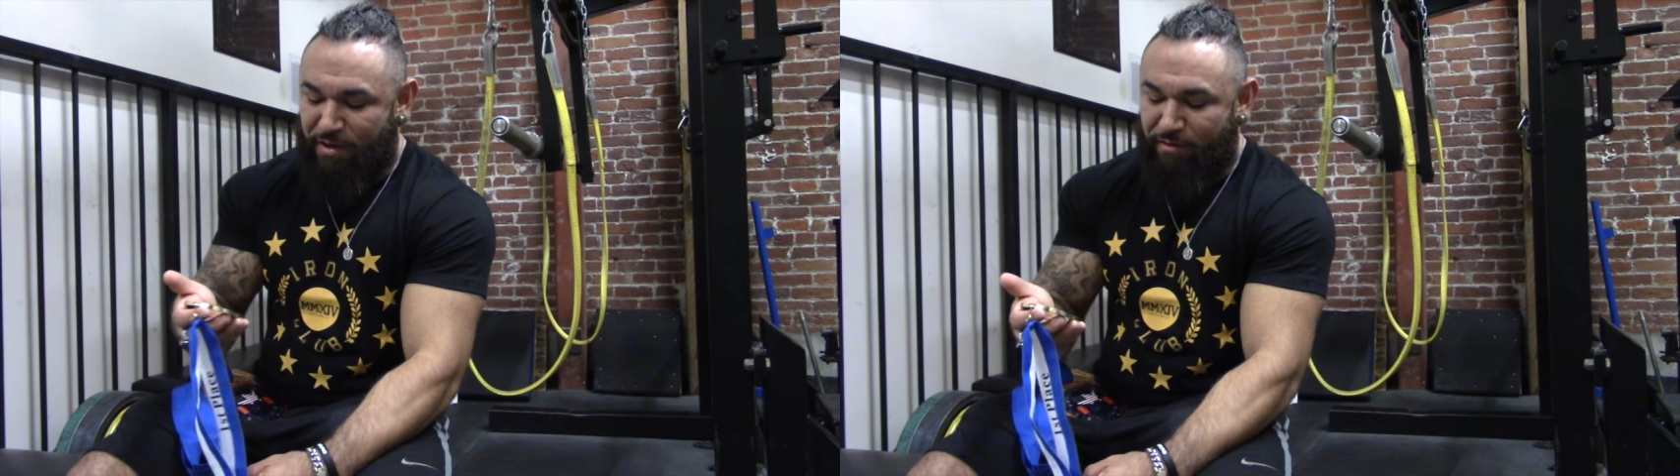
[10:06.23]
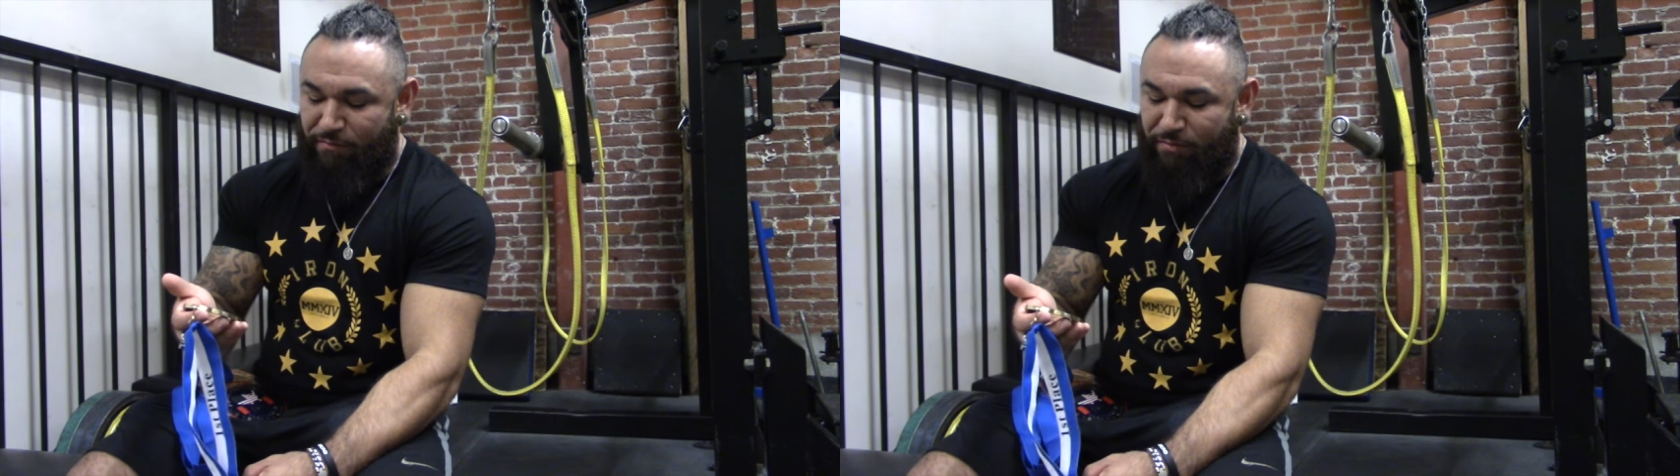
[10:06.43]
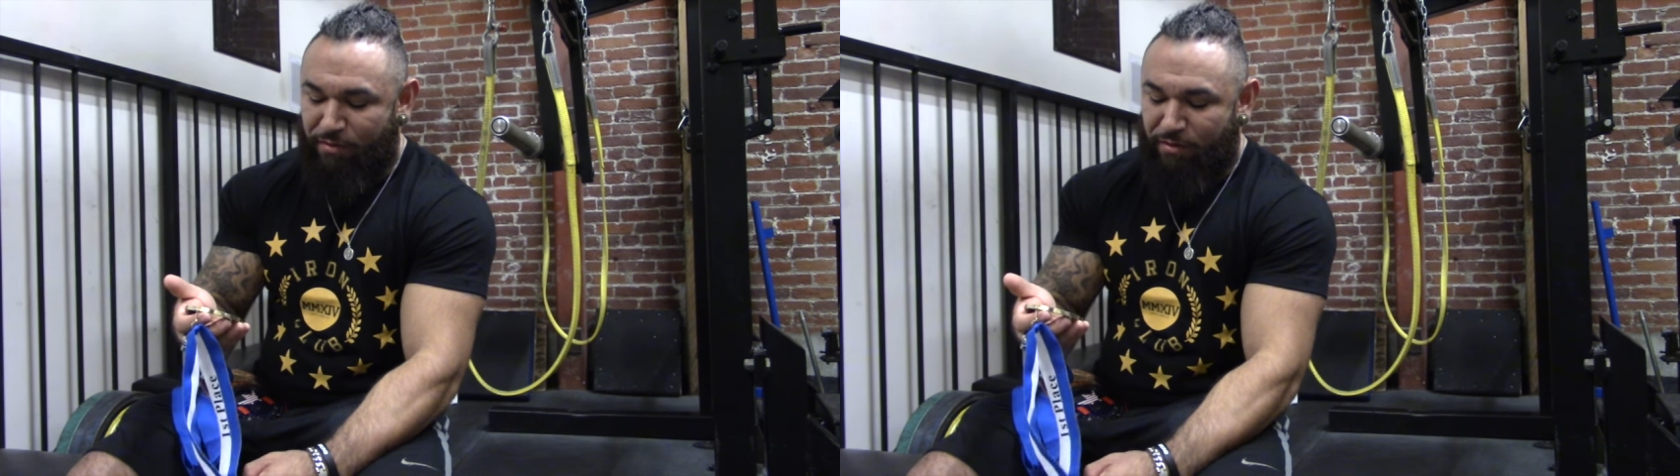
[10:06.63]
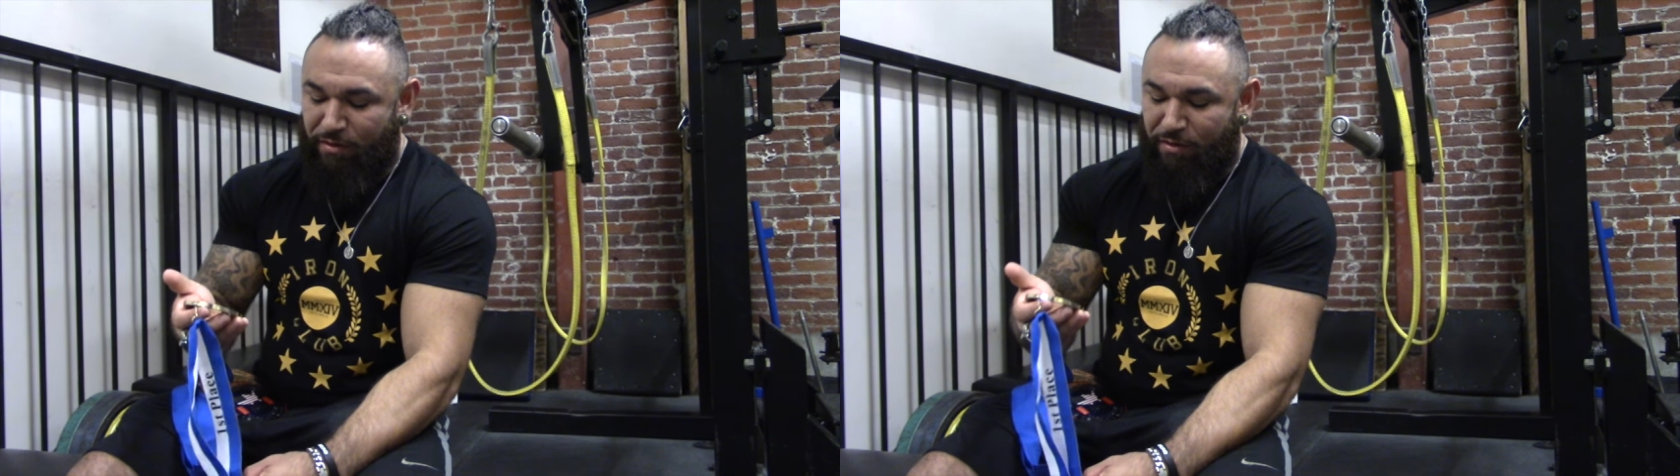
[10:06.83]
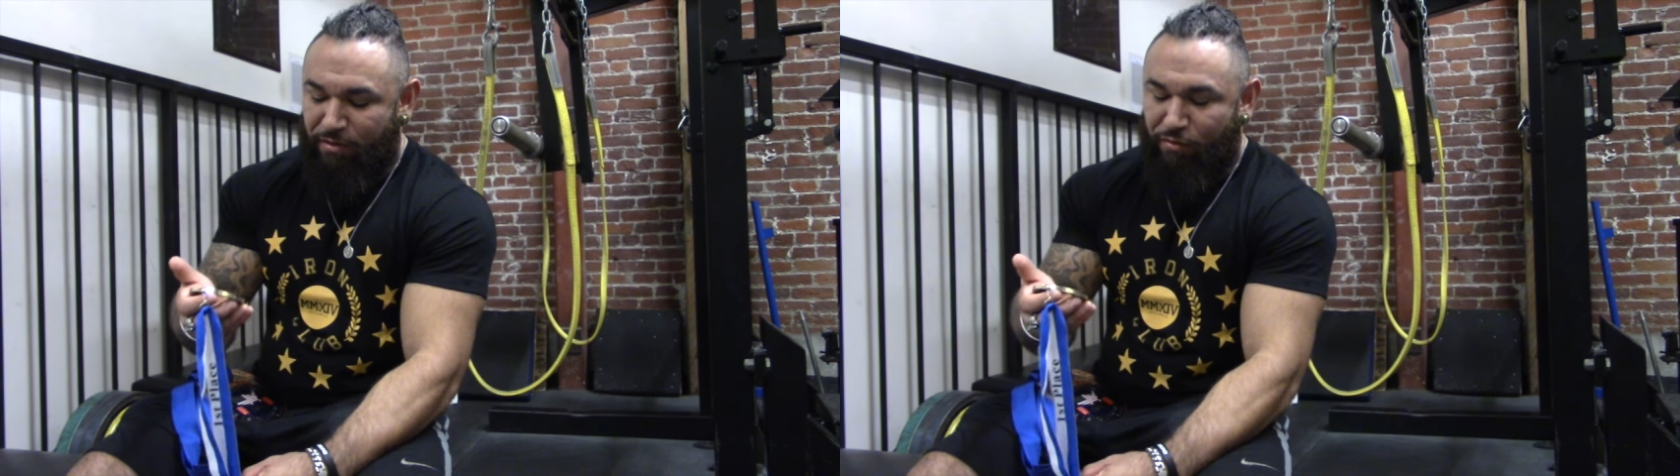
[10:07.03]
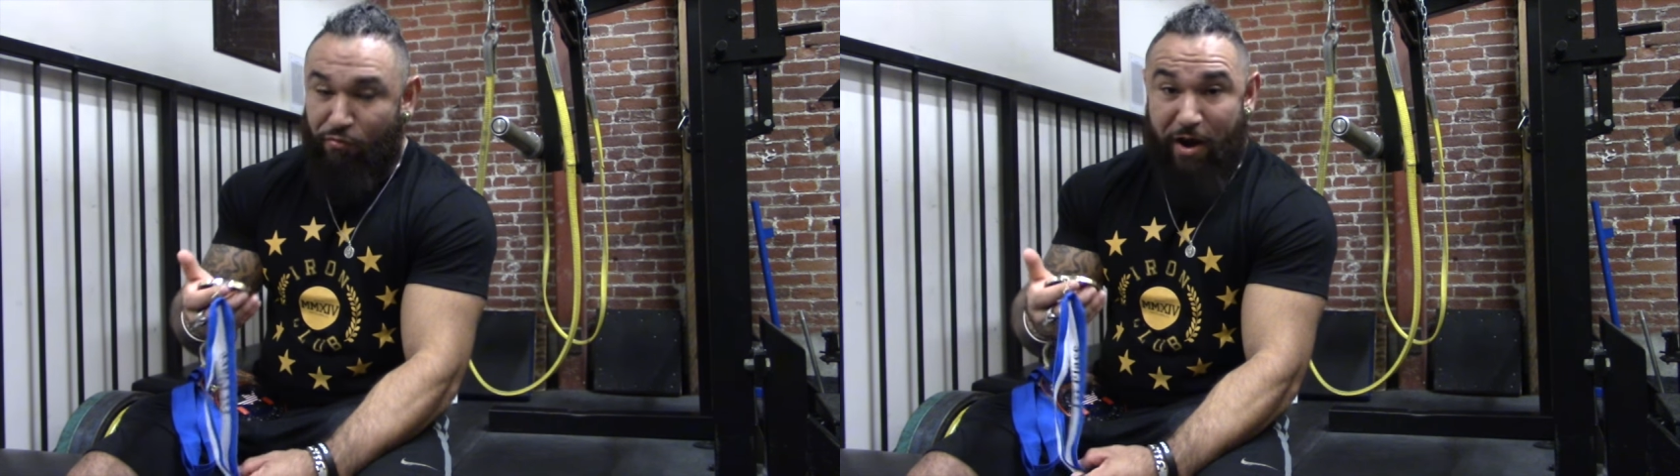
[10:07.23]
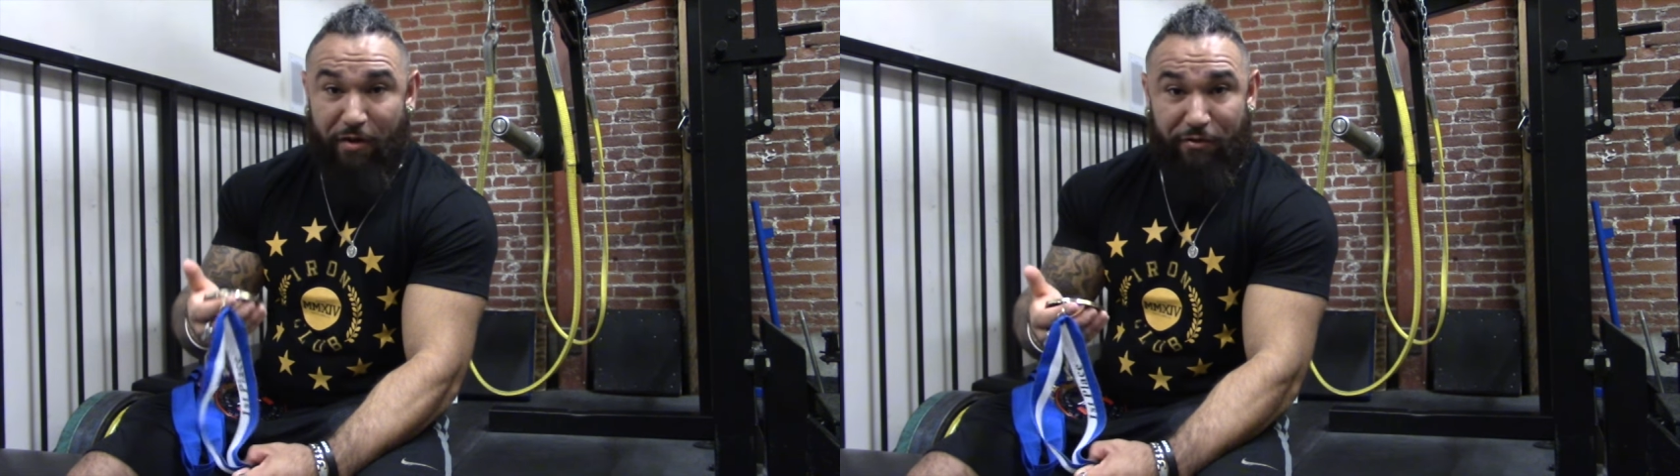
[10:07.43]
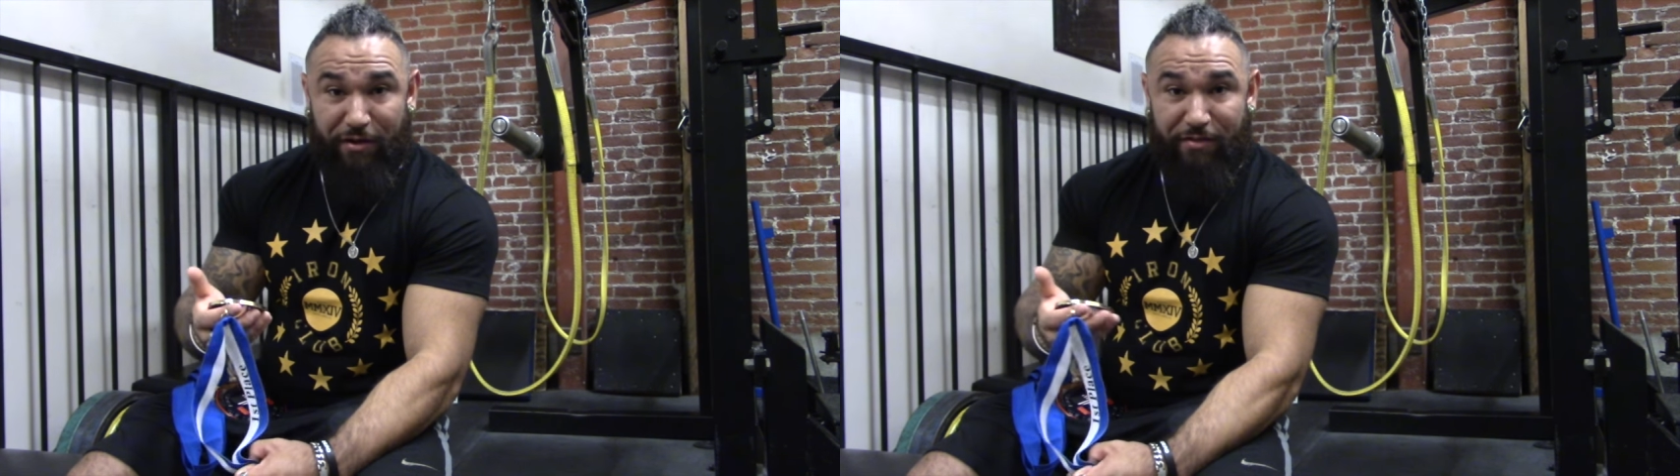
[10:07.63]
of
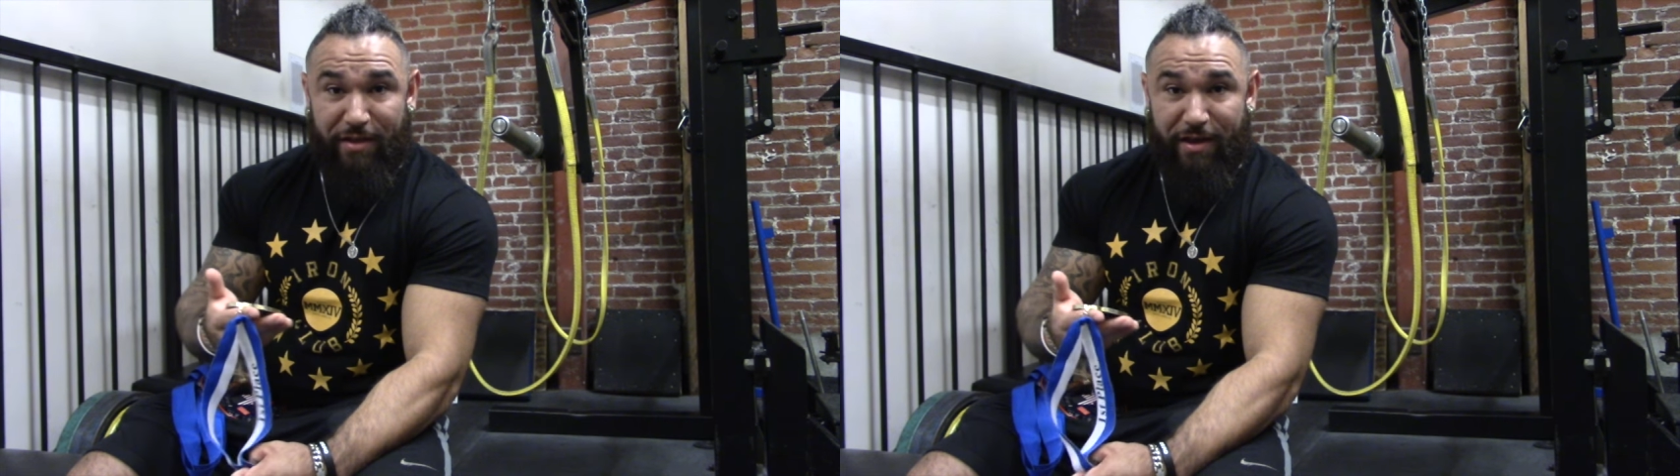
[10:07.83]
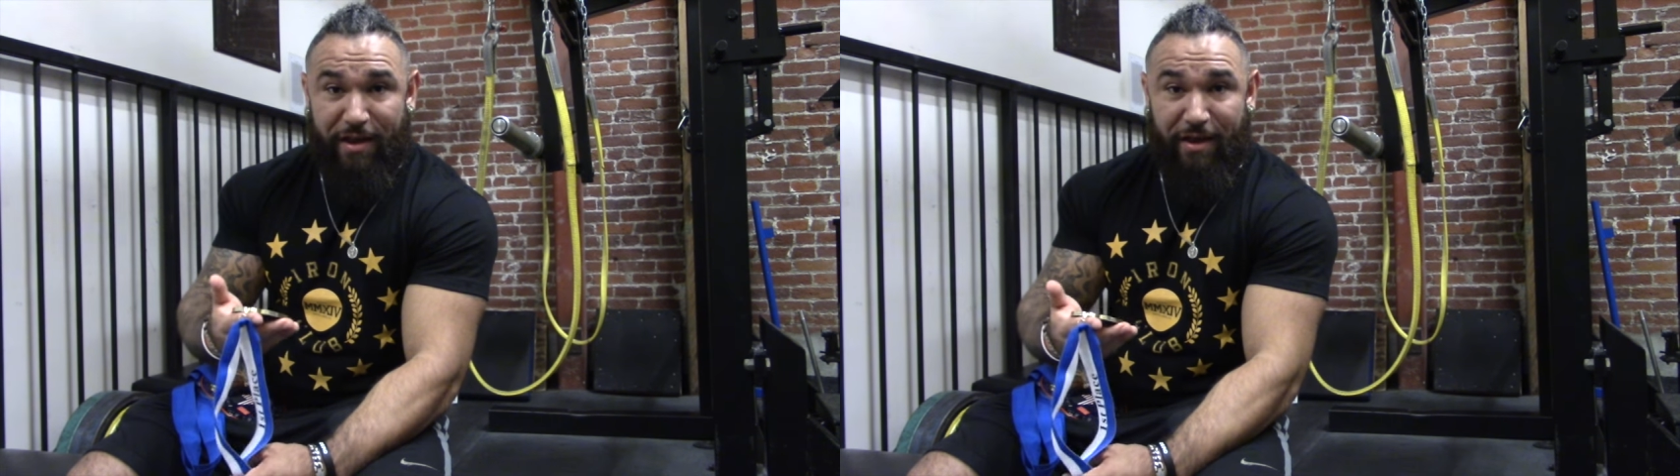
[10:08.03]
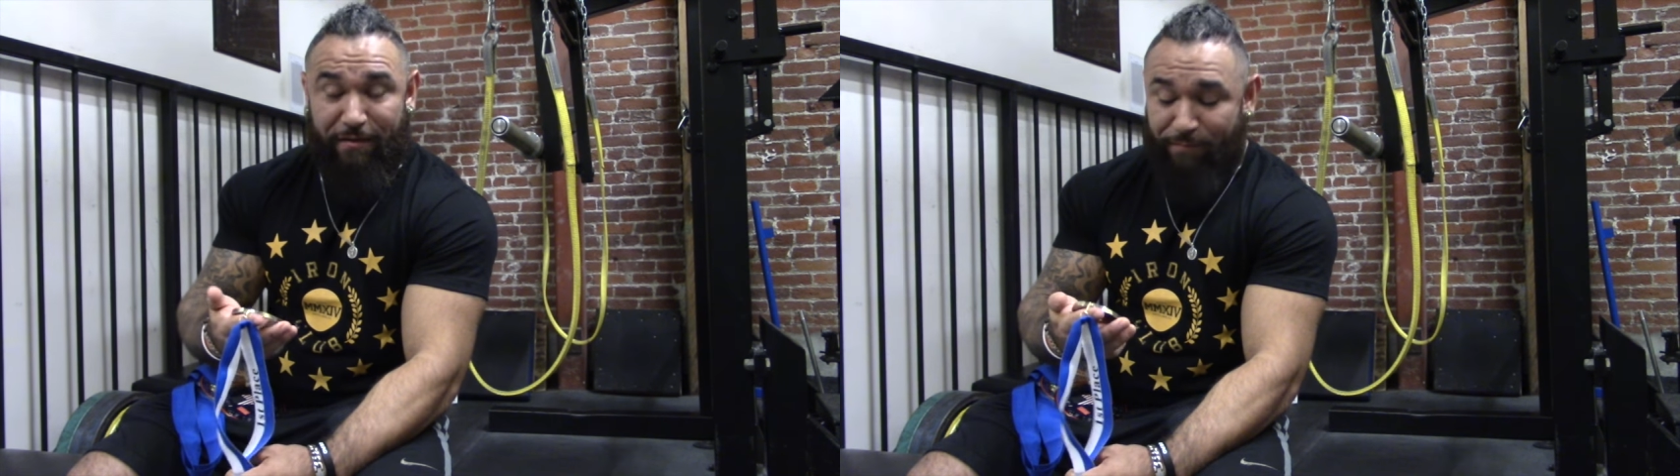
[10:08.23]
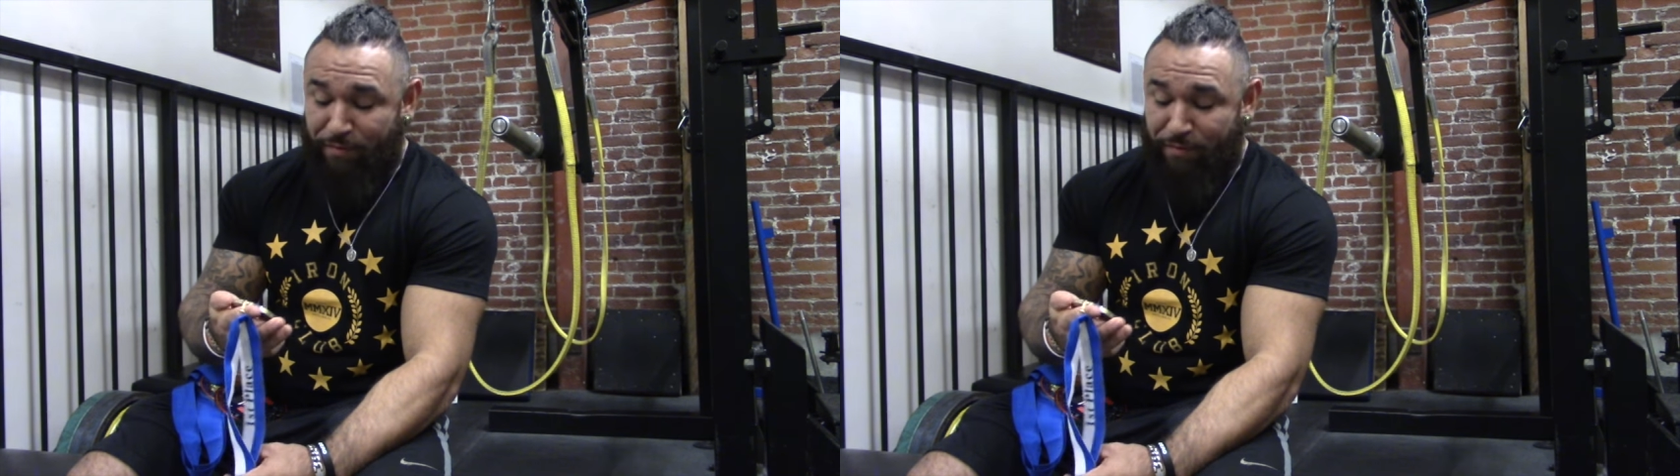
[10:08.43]
grounding that hey,